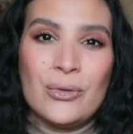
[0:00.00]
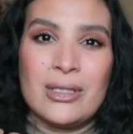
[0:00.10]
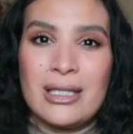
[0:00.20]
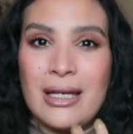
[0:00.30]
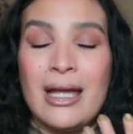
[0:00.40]
to
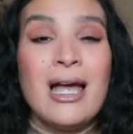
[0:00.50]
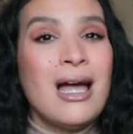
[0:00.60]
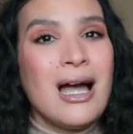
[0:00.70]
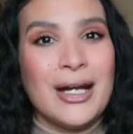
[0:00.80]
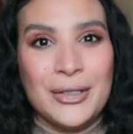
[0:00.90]
stay
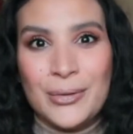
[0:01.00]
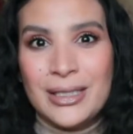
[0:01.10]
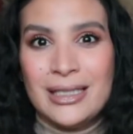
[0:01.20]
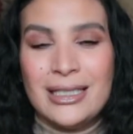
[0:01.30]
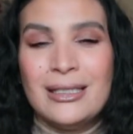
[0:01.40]

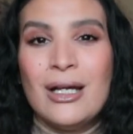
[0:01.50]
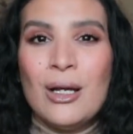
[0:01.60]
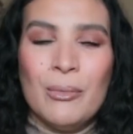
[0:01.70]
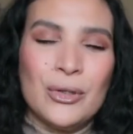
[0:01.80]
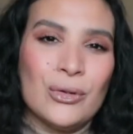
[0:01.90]
hydrated,
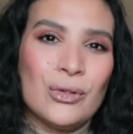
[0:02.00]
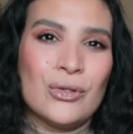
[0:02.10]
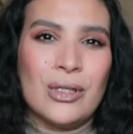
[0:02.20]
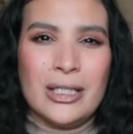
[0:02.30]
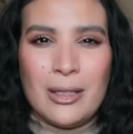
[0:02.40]
but
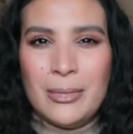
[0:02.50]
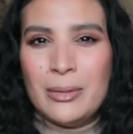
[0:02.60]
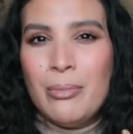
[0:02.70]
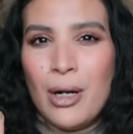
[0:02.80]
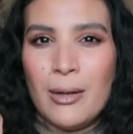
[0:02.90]
also a little
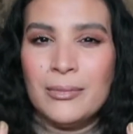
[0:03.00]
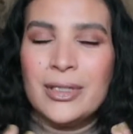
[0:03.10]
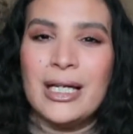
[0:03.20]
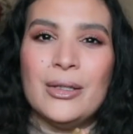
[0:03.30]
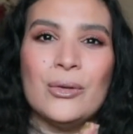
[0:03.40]
bit
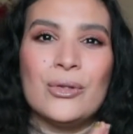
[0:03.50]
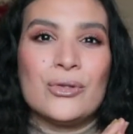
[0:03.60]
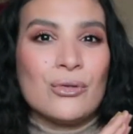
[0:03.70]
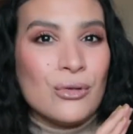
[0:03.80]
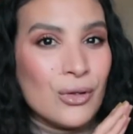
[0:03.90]
plumped and
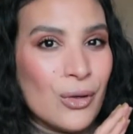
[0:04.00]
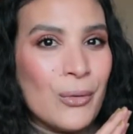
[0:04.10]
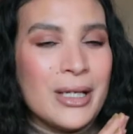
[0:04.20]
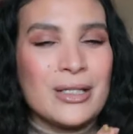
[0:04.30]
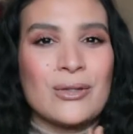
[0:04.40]
also
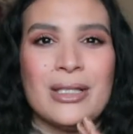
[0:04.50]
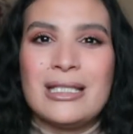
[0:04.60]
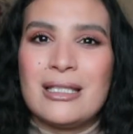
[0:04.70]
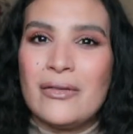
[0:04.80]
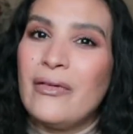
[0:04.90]
glowing, so
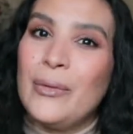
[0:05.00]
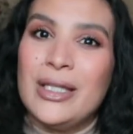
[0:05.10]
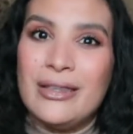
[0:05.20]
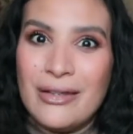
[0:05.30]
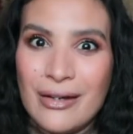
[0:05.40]
it's not
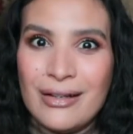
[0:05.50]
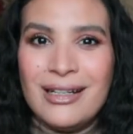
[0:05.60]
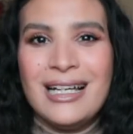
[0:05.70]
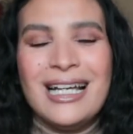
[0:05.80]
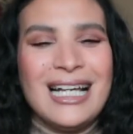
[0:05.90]
very dull
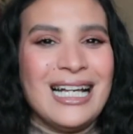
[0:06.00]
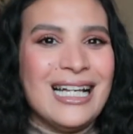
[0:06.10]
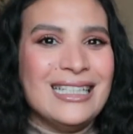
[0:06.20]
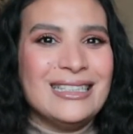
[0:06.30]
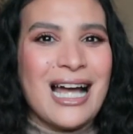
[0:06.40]

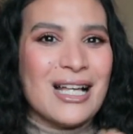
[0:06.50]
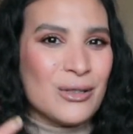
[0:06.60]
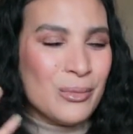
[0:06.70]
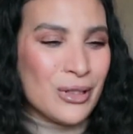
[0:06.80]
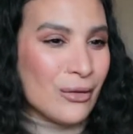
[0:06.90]
and has
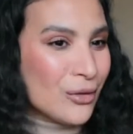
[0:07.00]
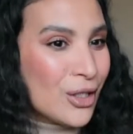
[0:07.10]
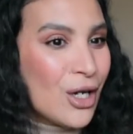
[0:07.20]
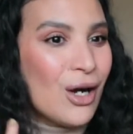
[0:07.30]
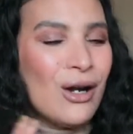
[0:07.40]
a bit of a
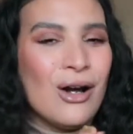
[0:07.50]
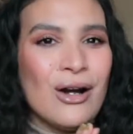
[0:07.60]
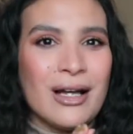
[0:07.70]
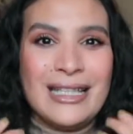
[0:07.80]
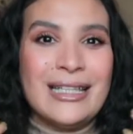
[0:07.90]

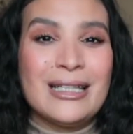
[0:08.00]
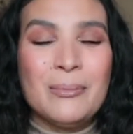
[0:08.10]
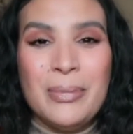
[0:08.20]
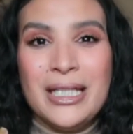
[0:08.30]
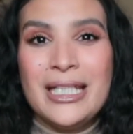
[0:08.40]
color. And
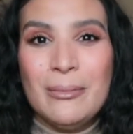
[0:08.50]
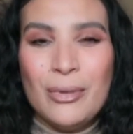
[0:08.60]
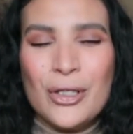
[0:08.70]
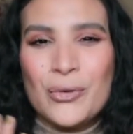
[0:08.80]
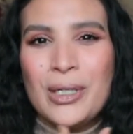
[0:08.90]
that pinky
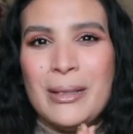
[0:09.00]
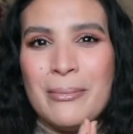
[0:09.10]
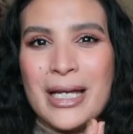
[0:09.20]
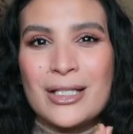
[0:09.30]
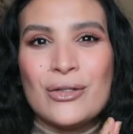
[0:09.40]
blush really
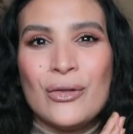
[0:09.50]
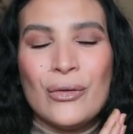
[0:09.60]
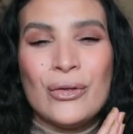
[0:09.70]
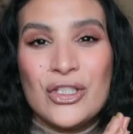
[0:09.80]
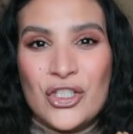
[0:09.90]
makes
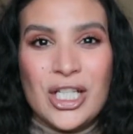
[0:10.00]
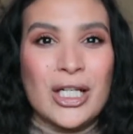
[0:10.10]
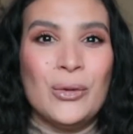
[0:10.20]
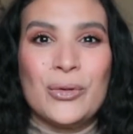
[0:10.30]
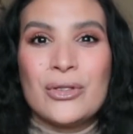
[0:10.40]
the
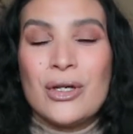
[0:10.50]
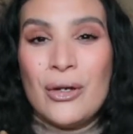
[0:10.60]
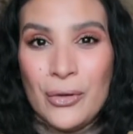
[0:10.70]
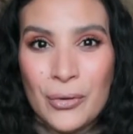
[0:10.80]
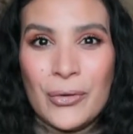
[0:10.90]
cheek looks
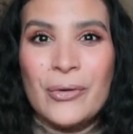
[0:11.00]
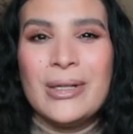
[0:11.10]
youthful